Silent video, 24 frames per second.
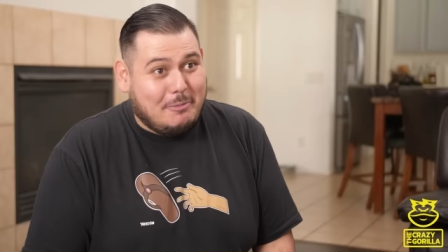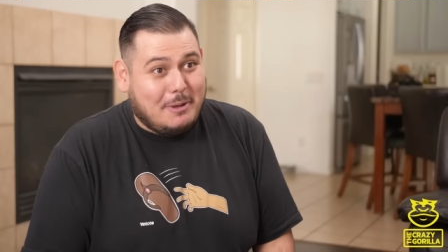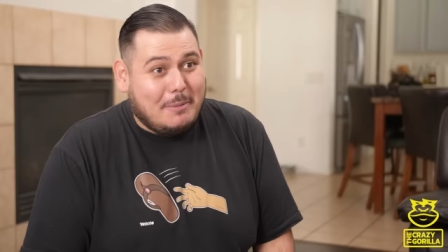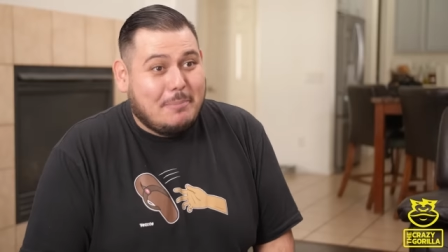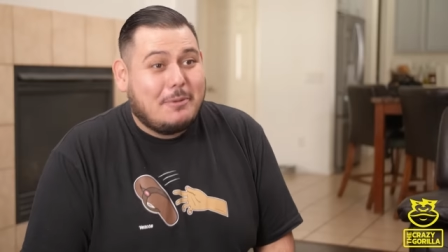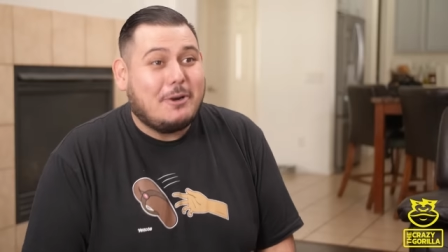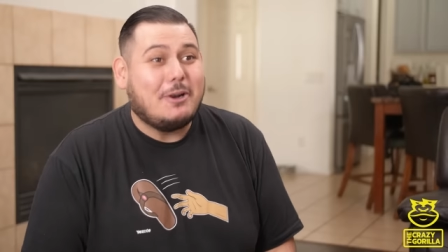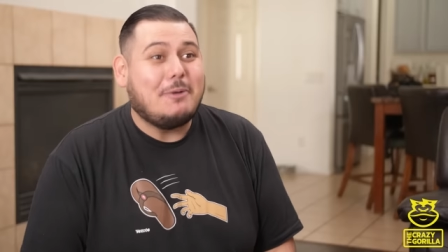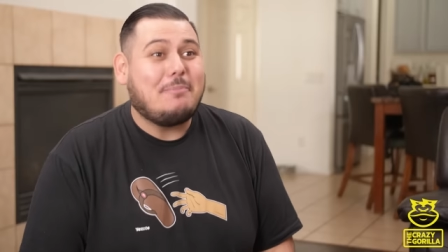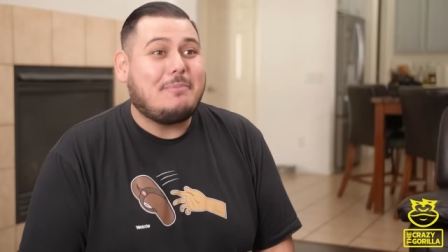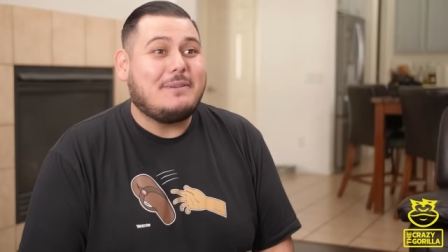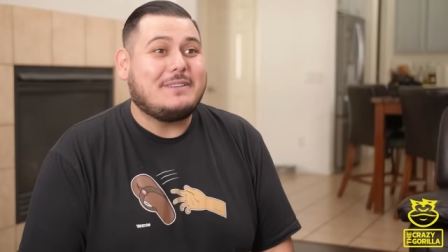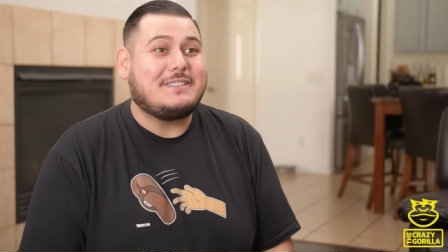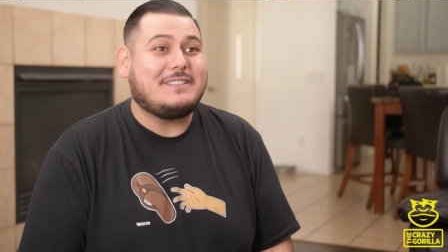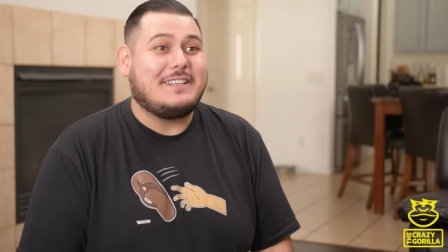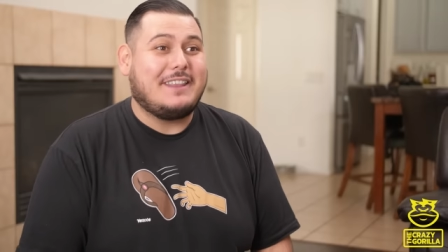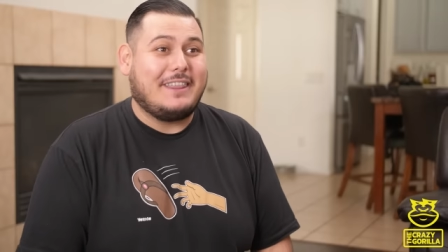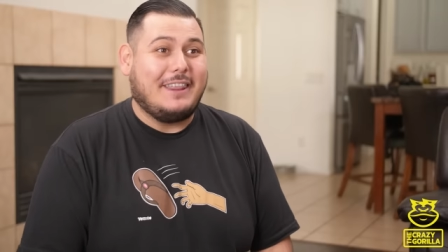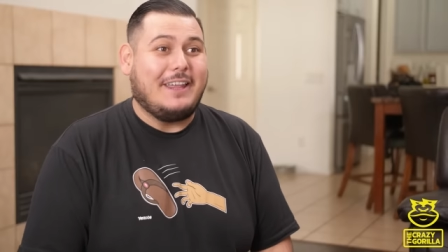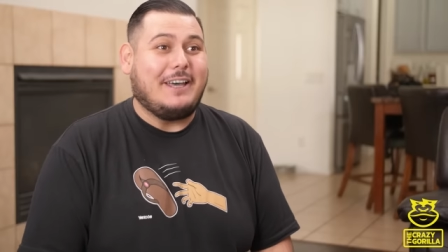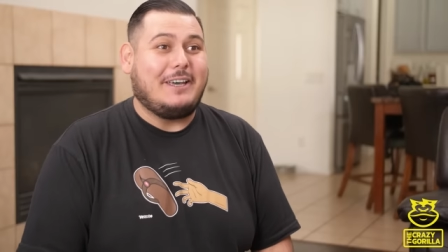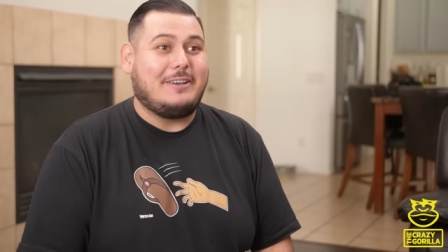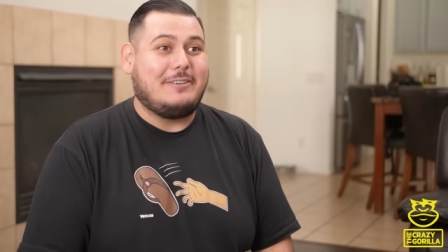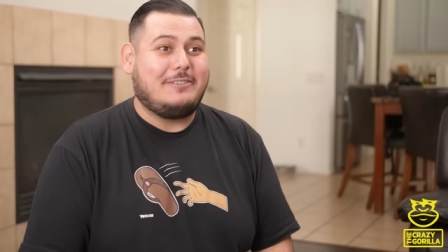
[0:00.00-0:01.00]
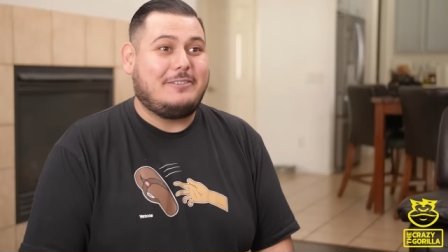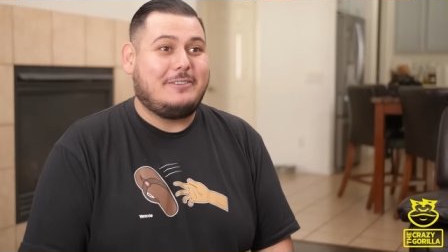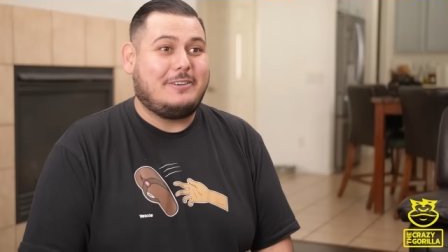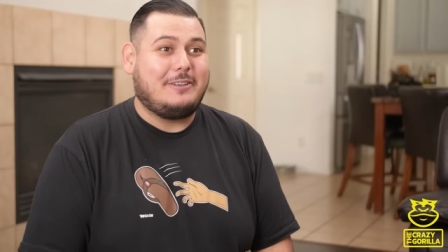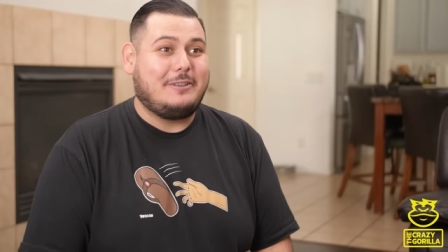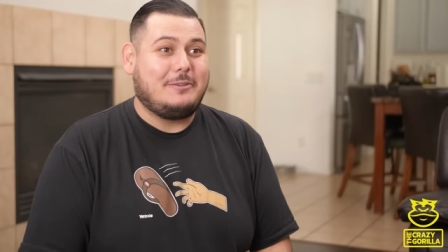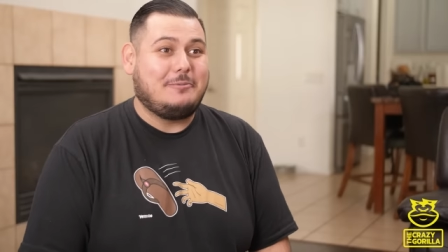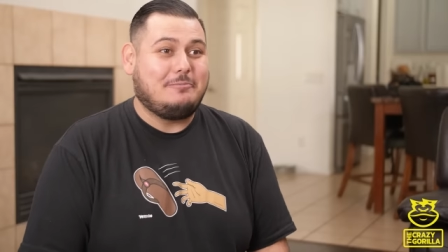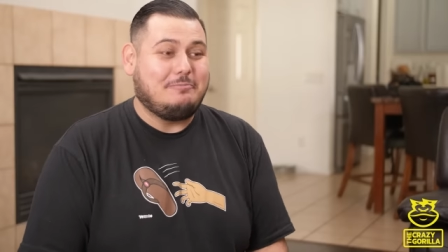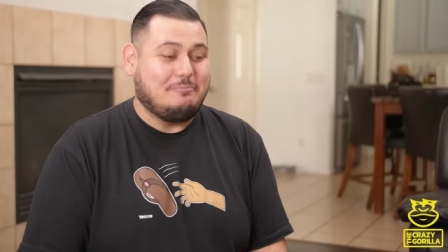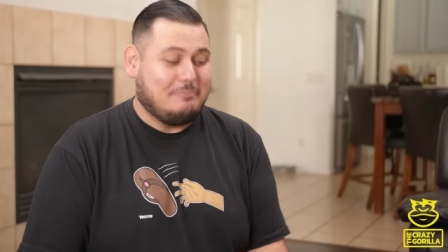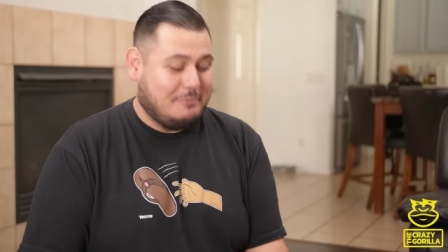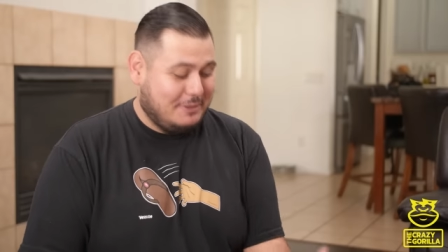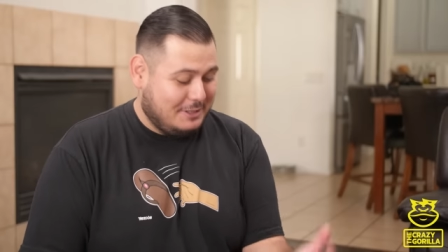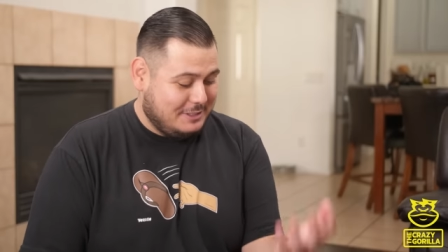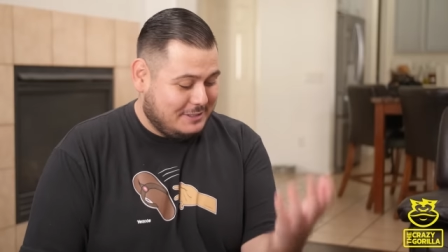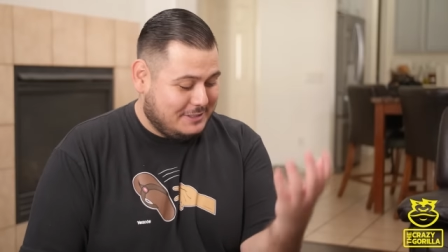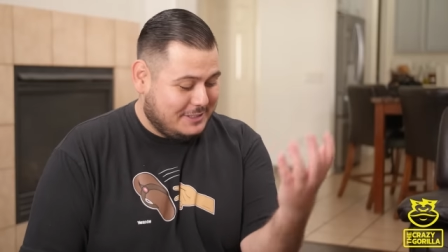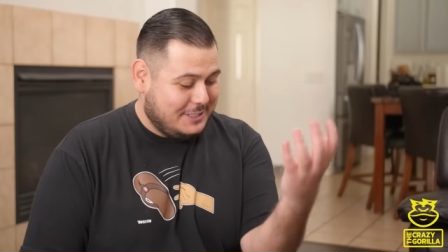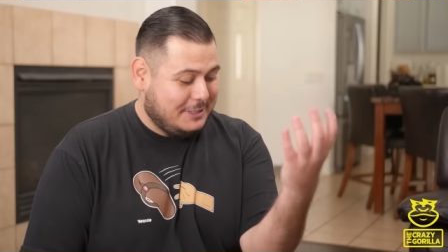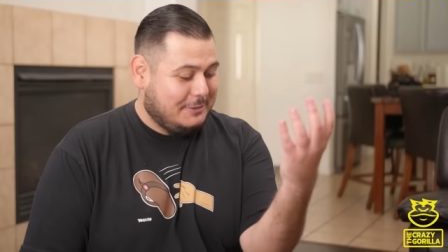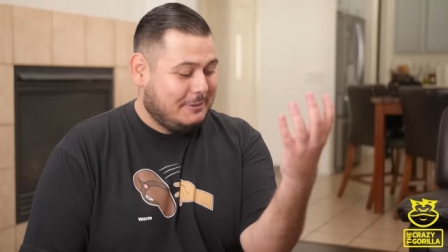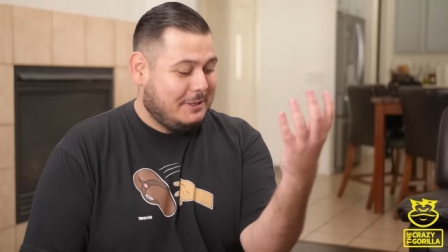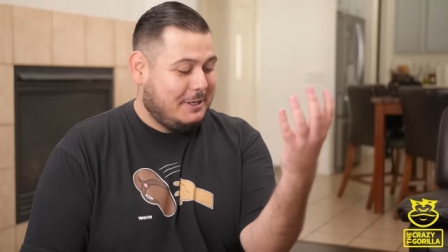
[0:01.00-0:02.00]
me purpose in life. The
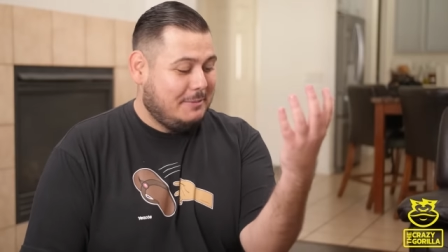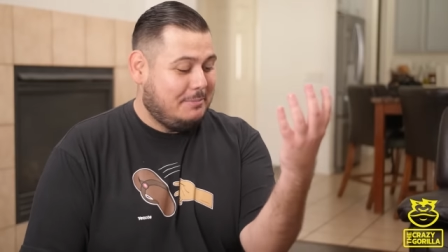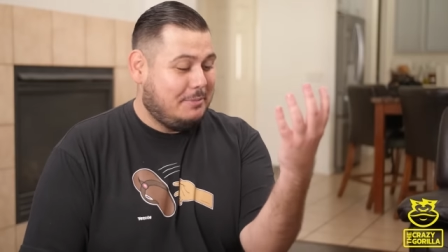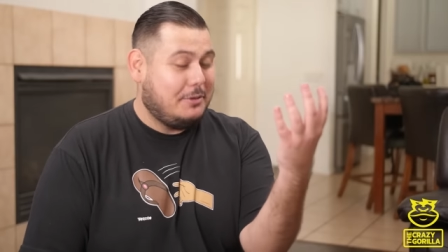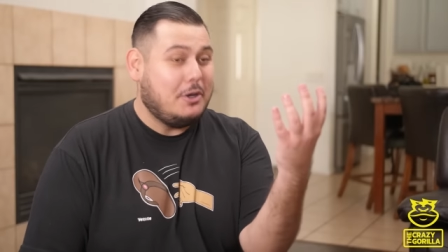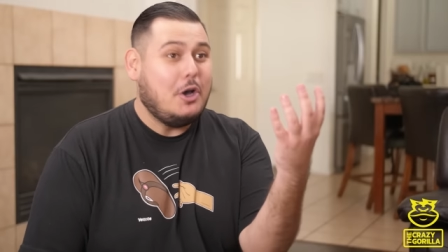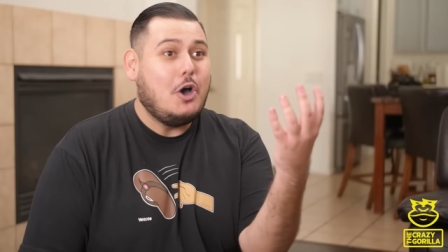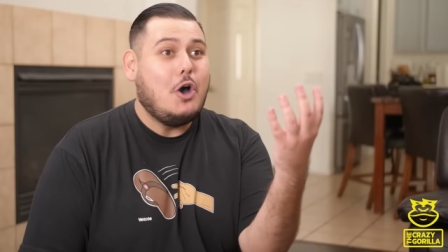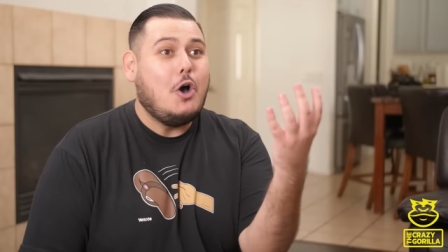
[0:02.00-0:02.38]
syrup